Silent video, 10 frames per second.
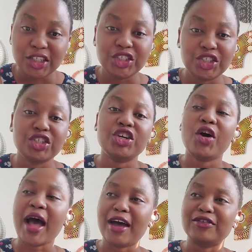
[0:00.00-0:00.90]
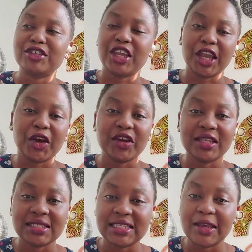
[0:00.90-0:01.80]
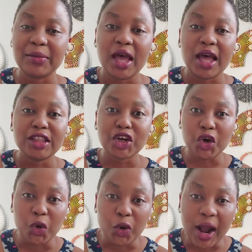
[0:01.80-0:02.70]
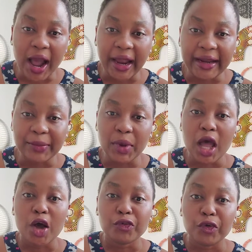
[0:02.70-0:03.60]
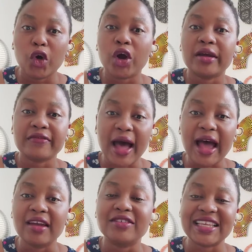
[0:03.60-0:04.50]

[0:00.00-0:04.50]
you don't have to carry the same decor item for 5,